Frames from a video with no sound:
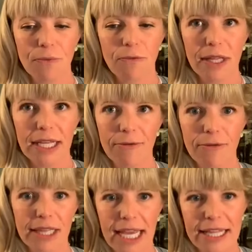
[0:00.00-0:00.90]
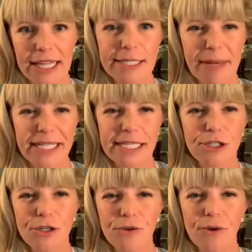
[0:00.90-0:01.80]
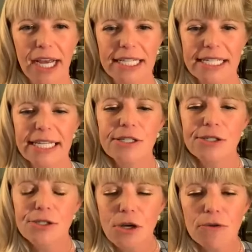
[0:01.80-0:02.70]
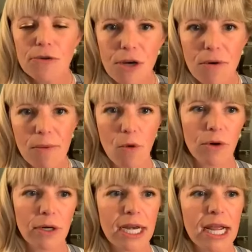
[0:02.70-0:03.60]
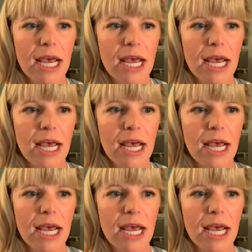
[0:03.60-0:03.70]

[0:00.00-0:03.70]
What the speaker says: really relay this message to you guys. It's so important.